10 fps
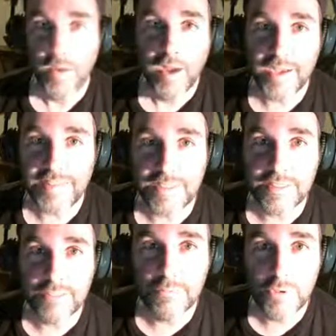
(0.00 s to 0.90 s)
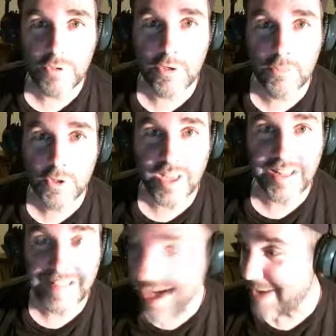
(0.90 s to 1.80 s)
I seen some YouTubers on
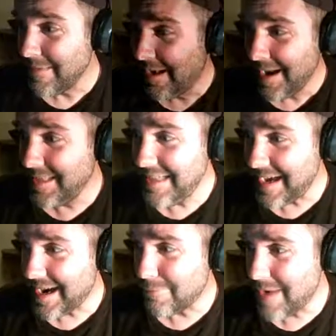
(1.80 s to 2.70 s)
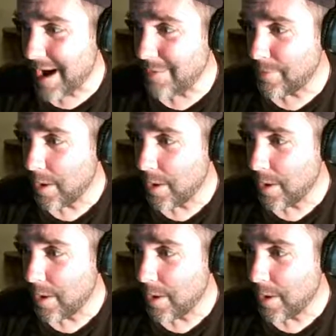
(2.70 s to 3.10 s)
live and they got robbed.